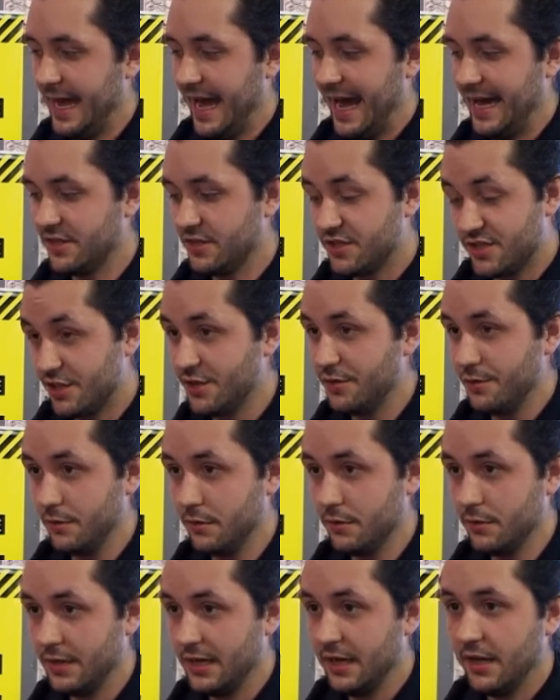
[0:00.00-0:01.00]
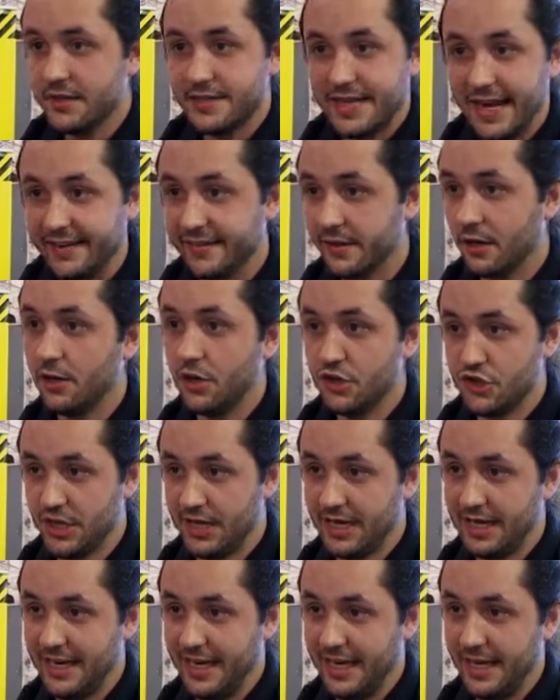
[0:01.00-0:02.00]
And two,
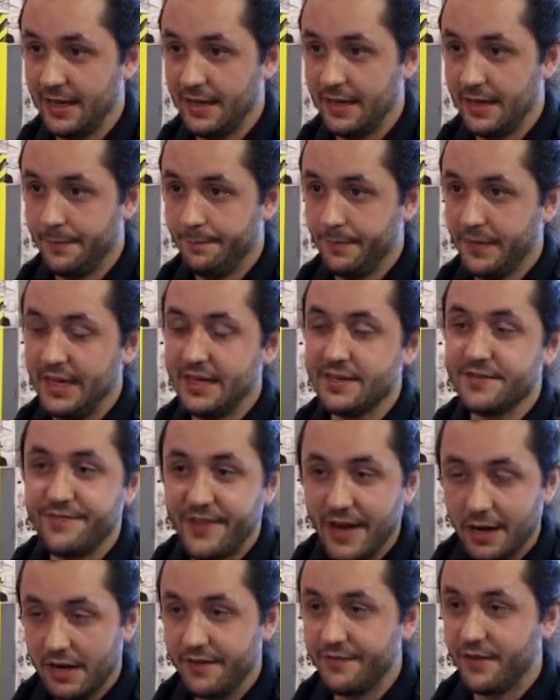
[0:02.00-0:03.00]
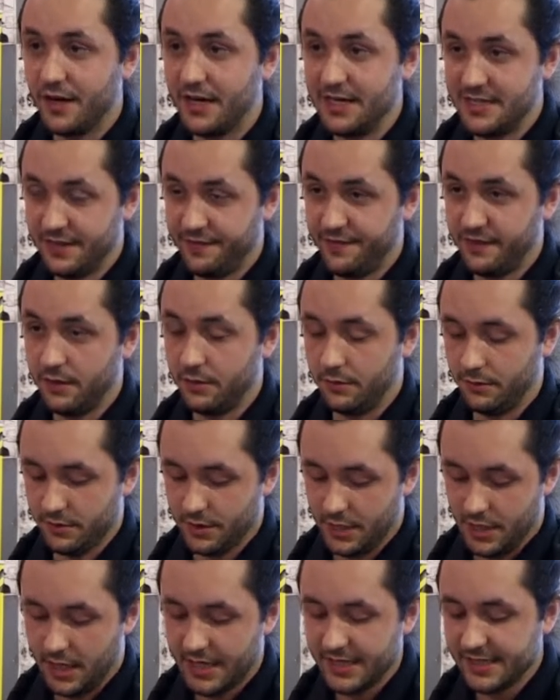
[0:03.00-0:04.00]
technologically, it is very, very difficult.
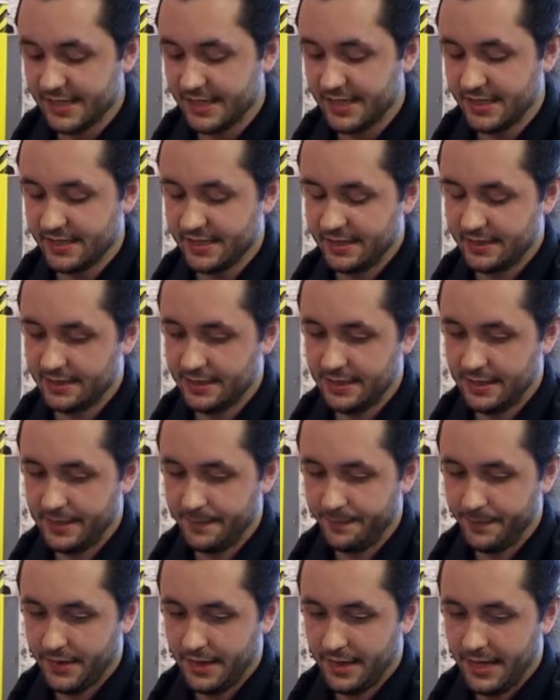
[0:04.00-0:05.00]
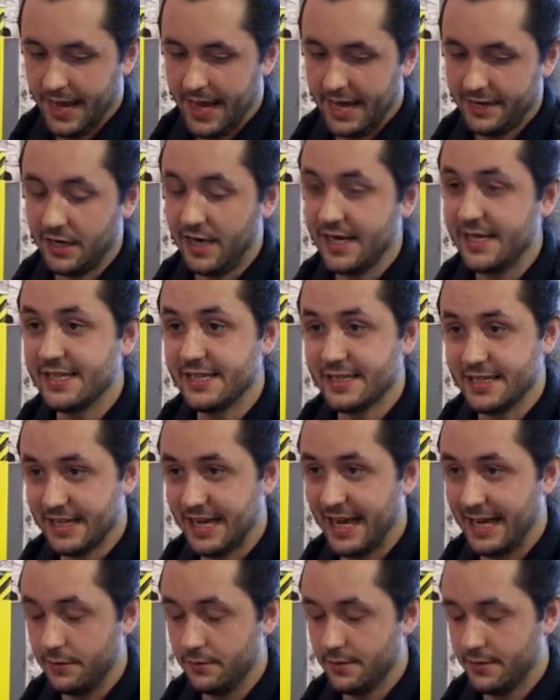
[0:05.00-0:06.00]
ISIS and ISIS
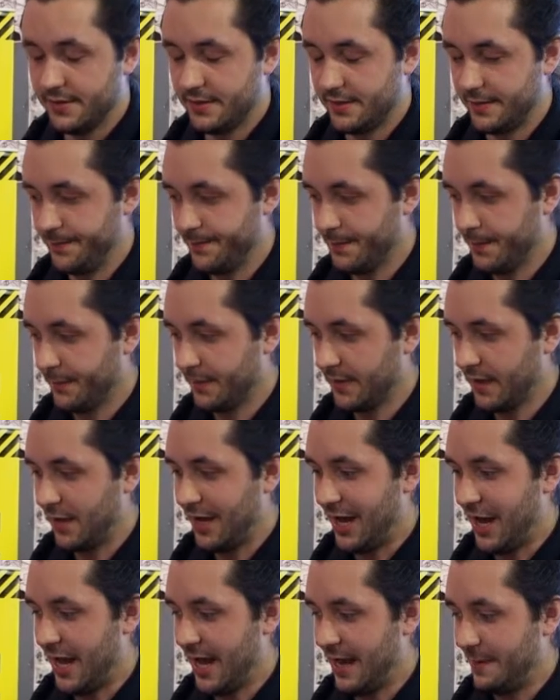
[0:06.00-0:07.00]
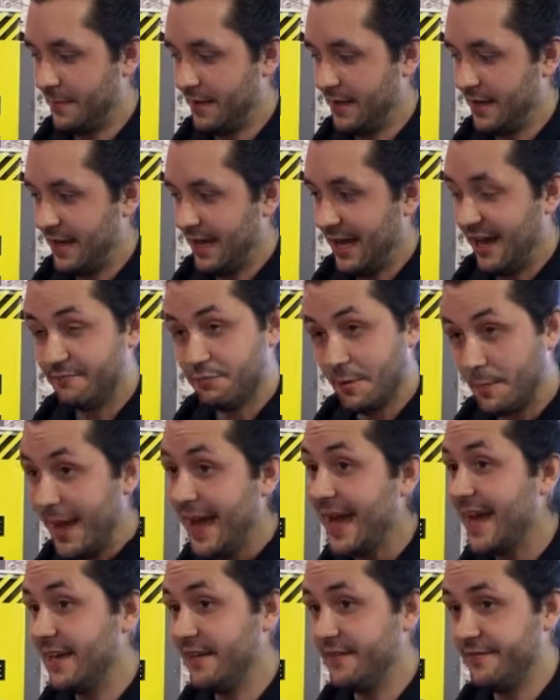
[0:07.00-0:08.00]
accounts have
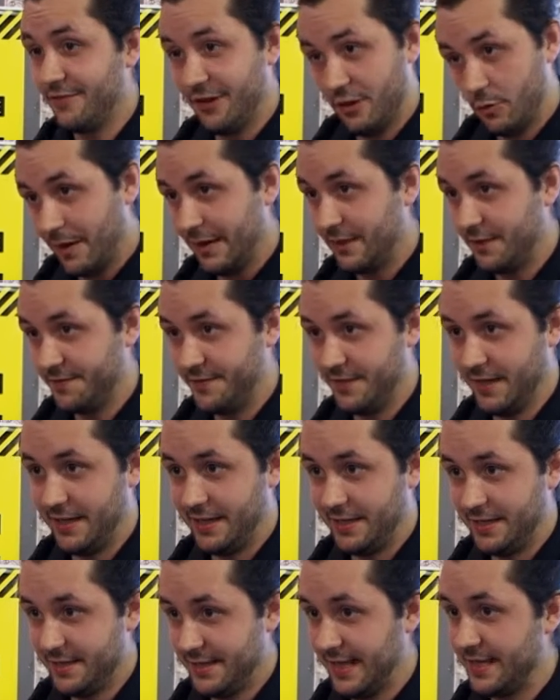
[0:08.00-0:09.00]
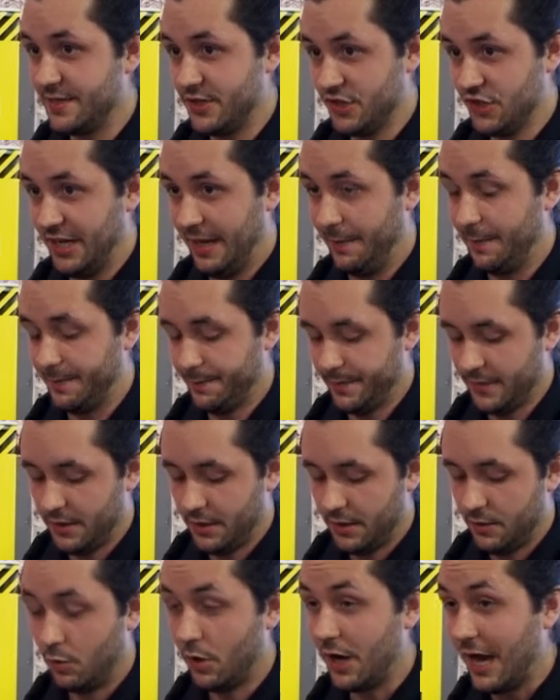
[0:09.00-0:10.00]
prepared very well for censorship.
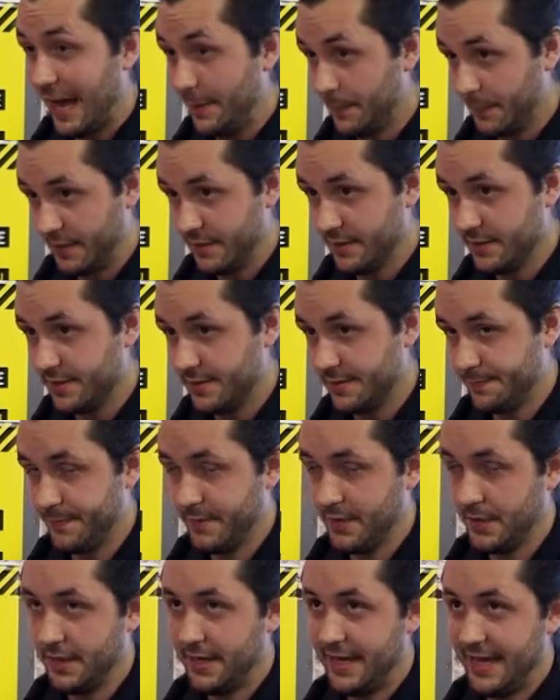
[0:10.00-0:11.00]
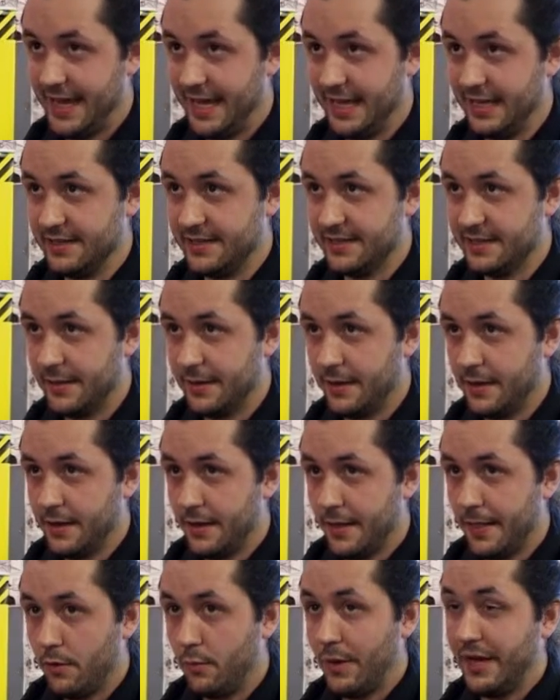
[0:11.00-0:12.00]
What happens is
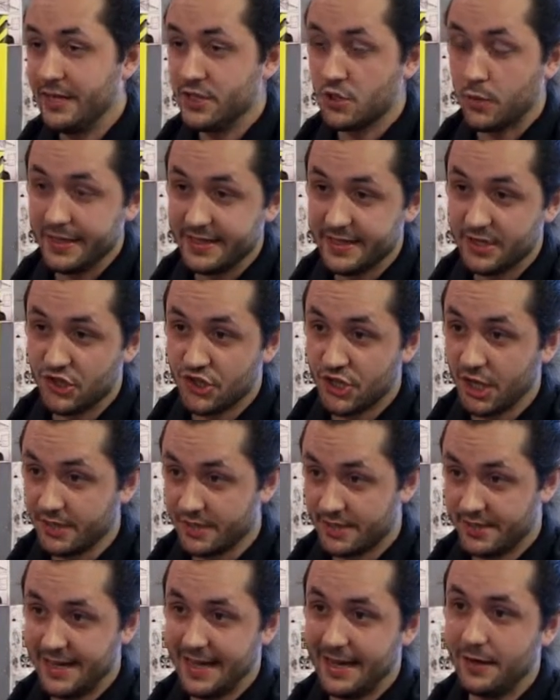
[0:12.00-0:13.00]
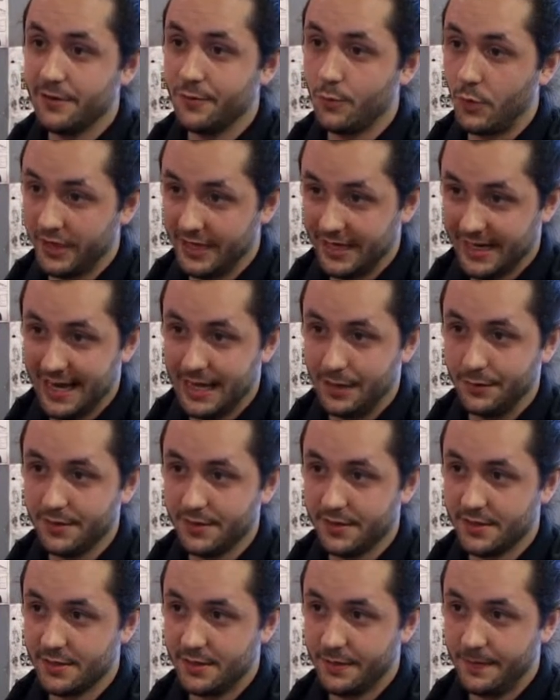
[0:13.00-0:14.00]
when Twitter shuts down one
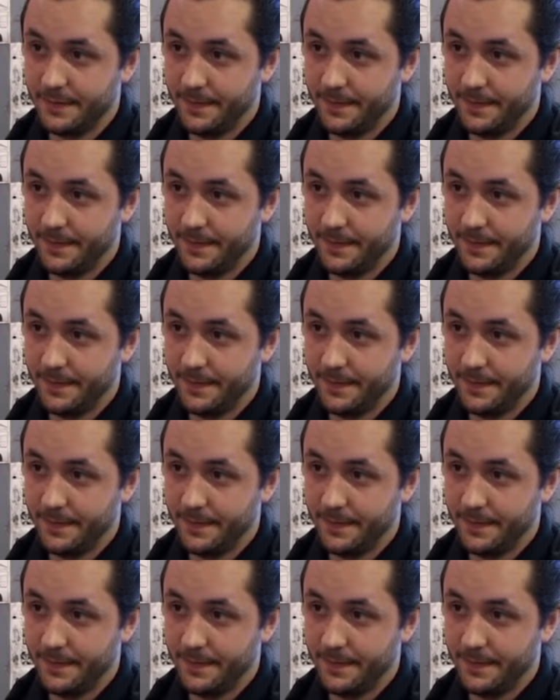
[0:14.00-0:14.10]
account,